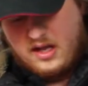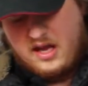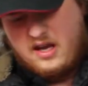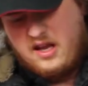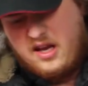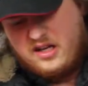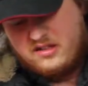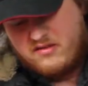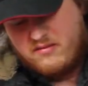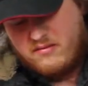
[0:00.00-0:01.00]
And it
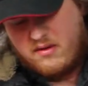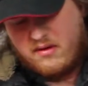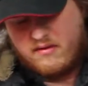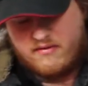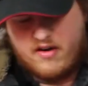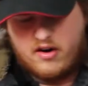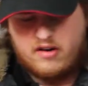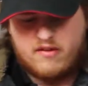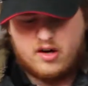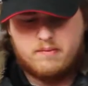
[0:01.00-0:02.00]
is
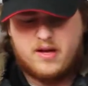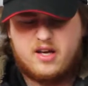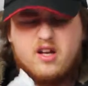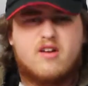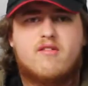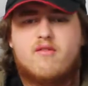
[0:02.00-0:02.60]
very, very big.